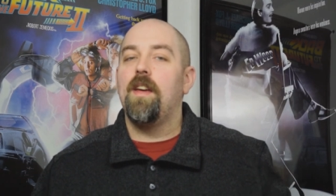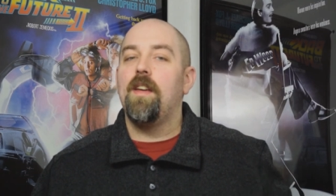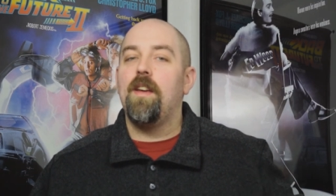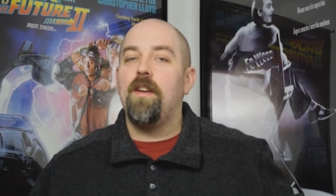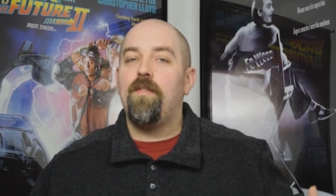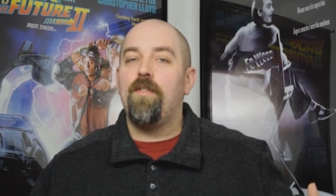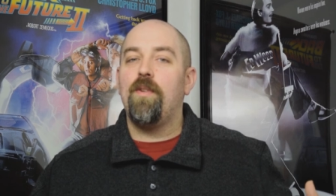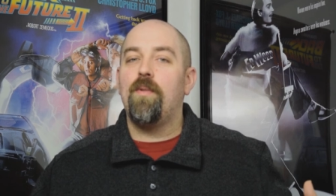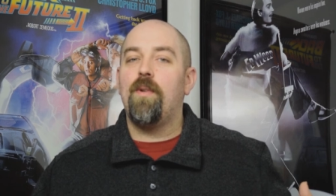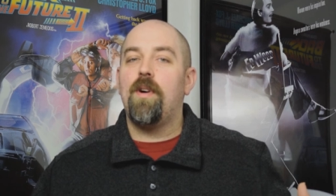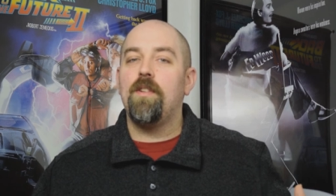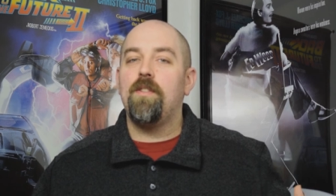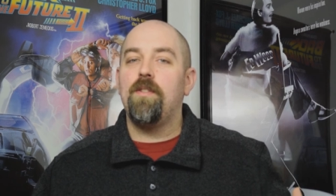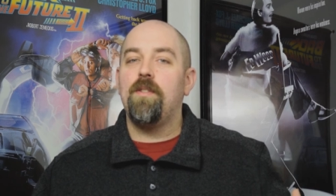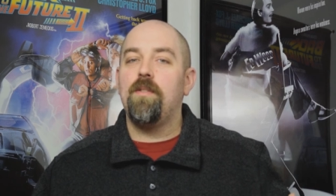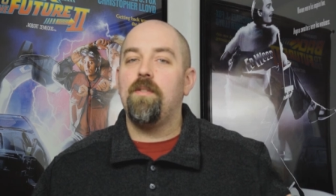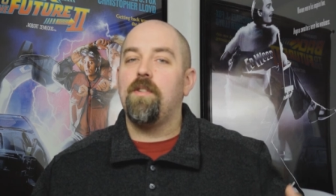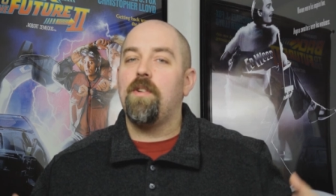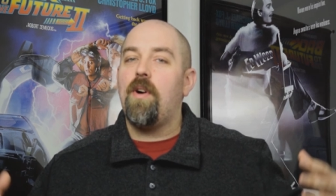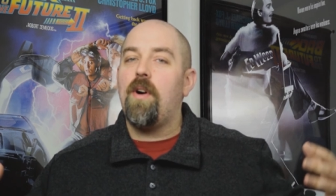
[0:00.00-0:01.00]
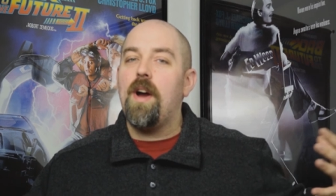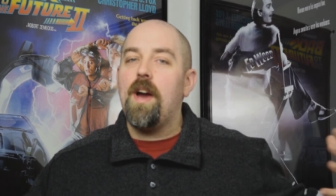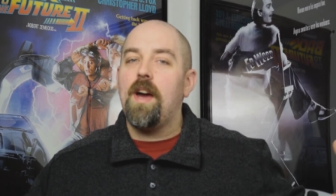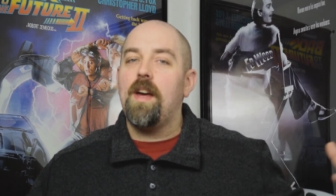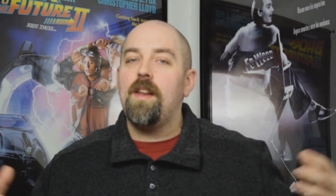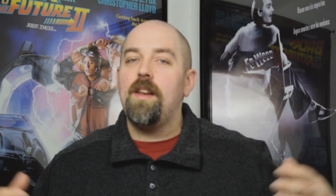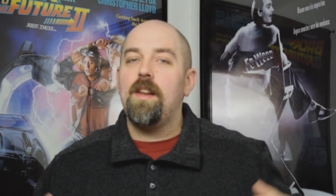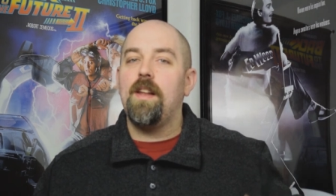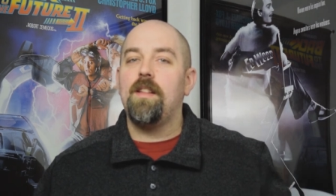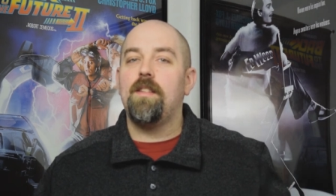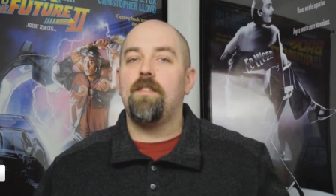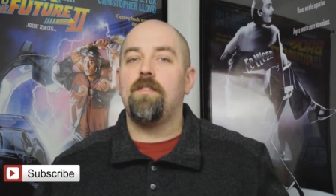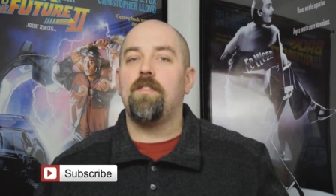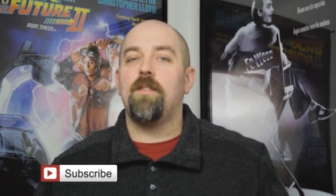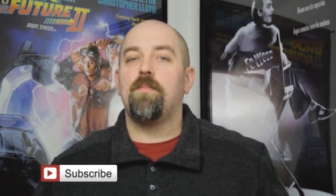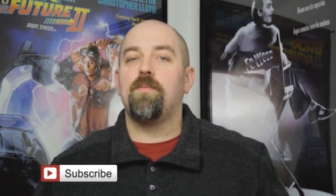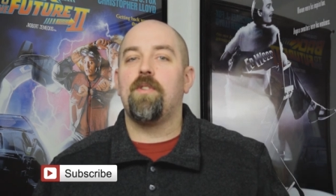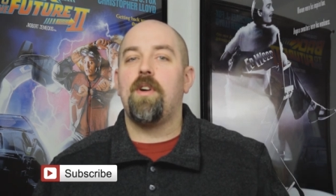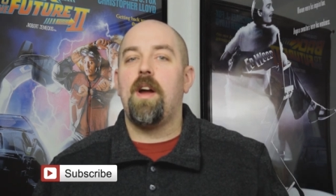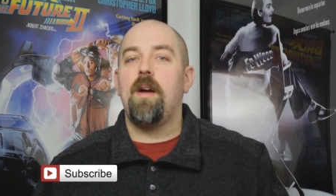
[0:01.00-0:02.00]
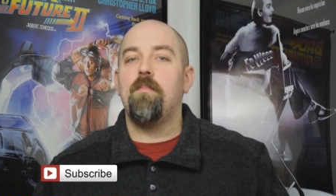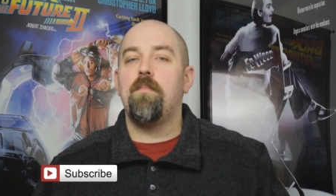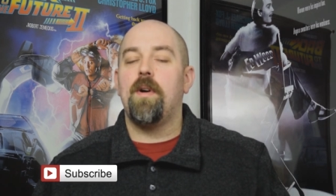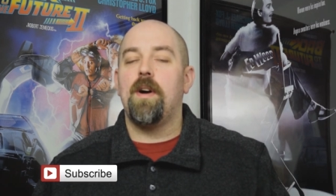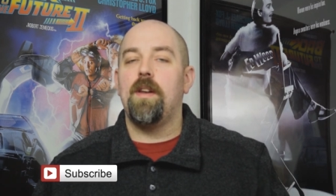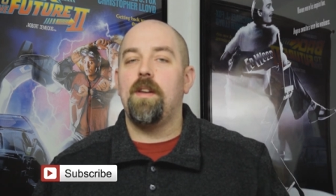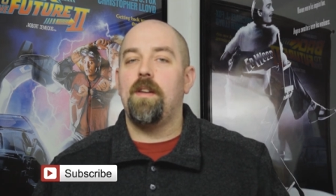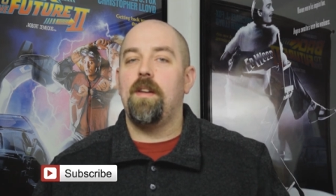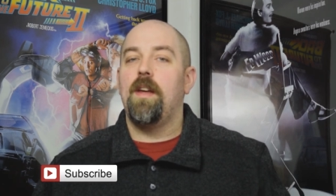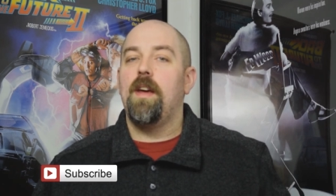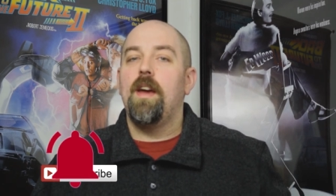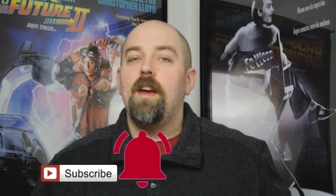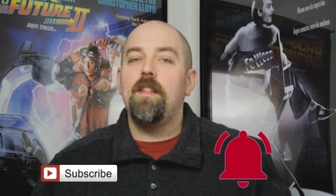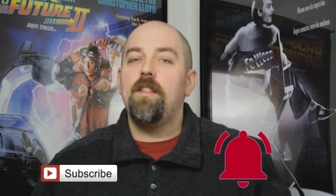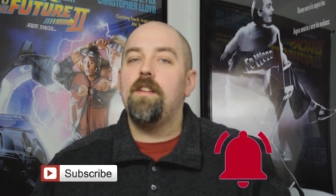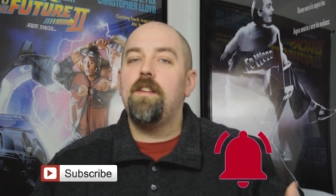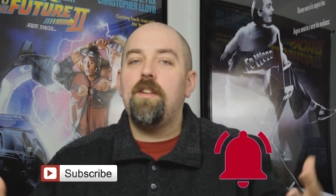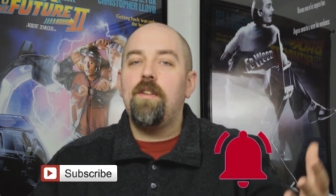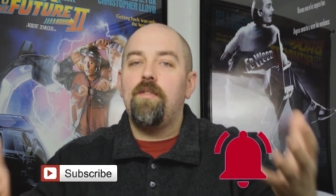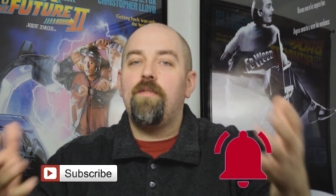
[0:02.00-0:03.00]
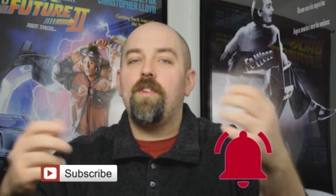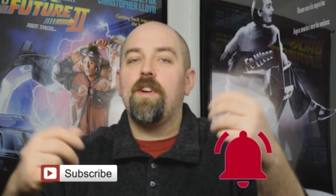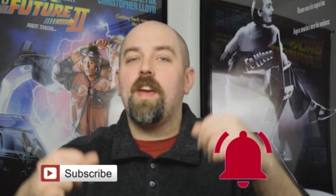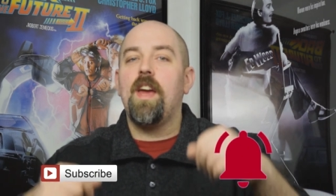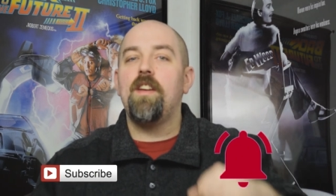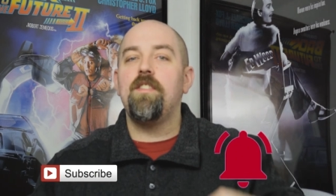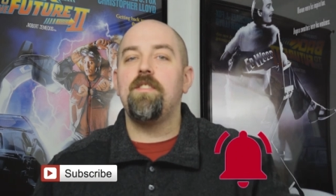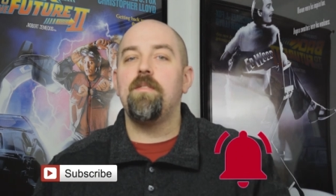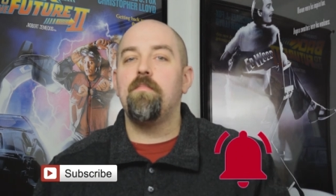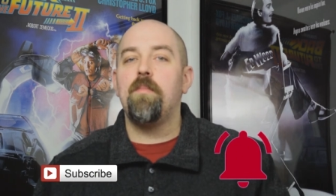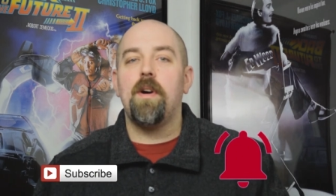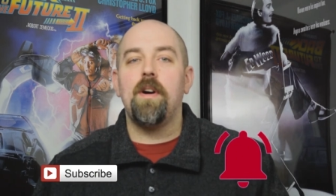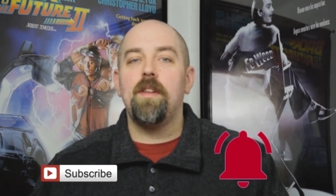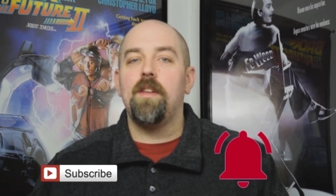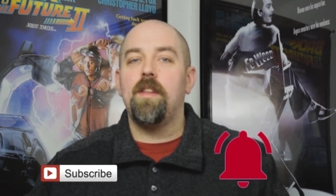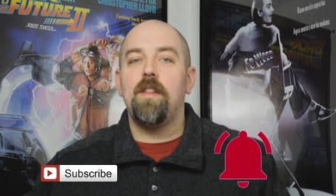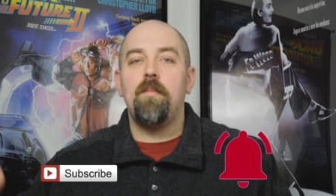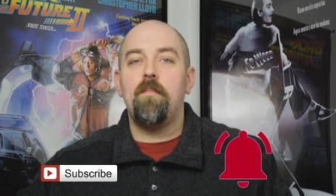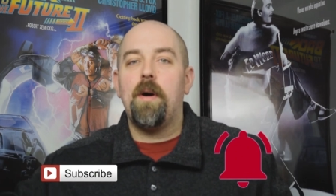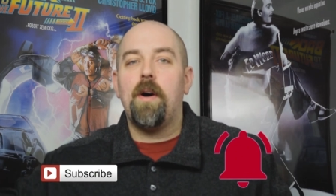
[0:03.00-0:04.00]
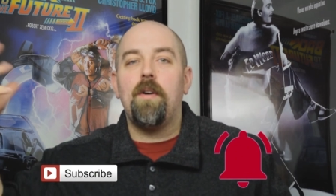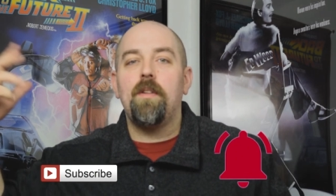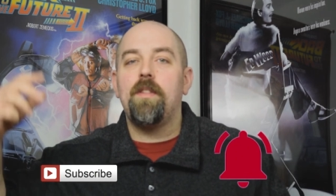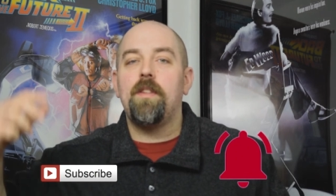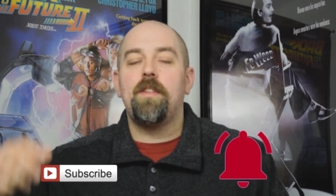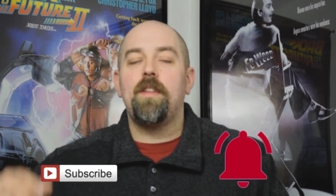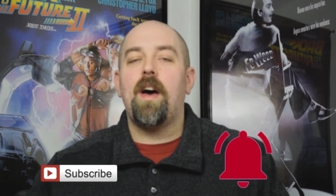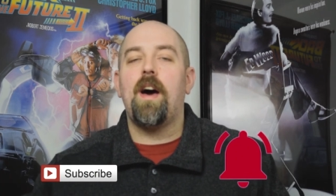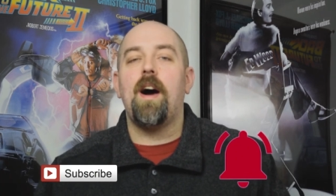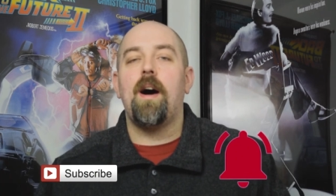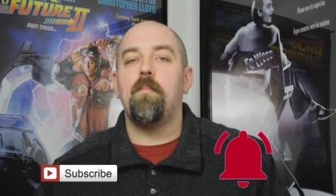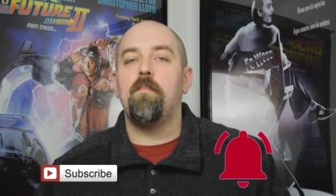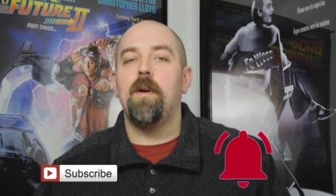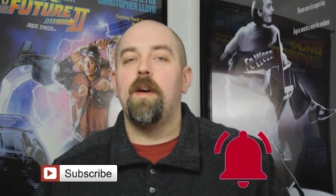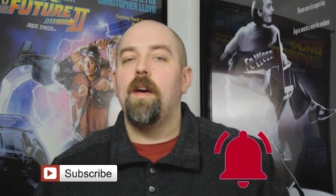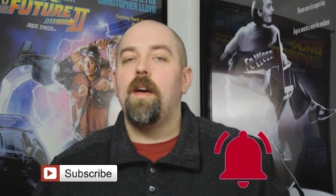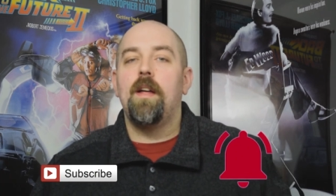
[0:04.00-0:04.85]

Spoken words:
If you want to, go ahead and hit the subscribe button. Hit the notification button and the bell at the top.